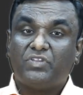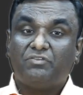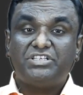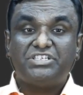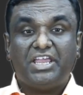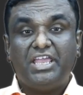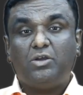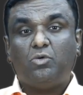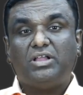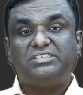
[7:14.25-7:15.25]
which
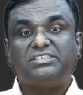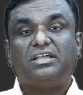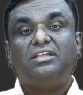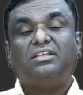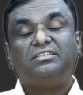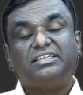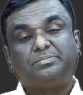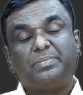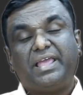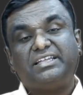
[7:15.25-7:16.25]
equals the
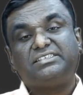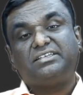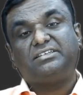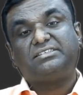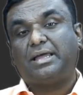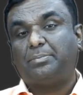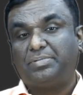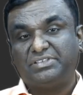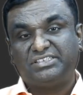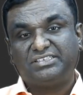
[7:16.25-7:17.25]
spaced
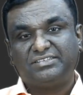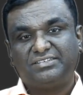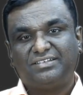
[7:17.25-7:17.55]
samples.